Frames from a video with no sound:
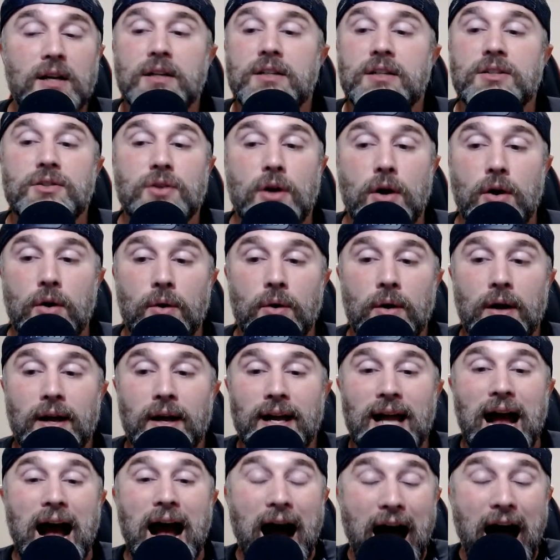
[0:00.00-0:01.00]
So
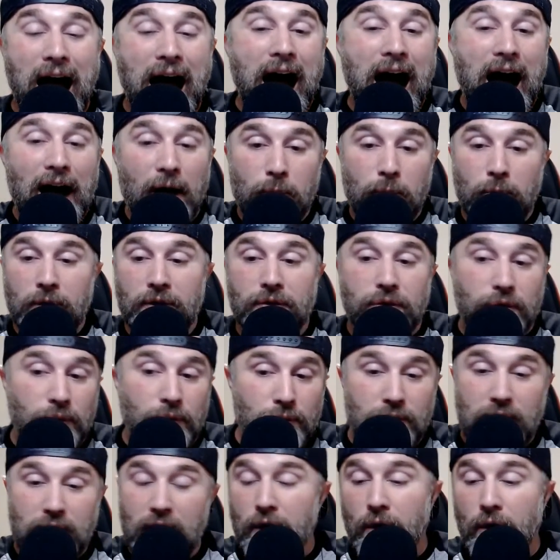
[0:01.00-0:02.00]
I went
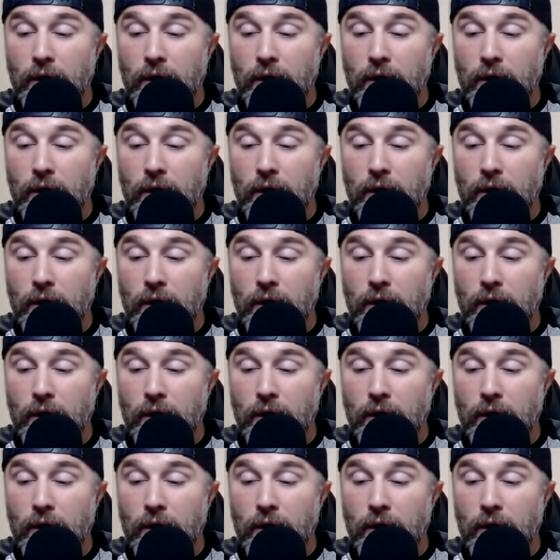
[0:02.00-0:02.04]
through that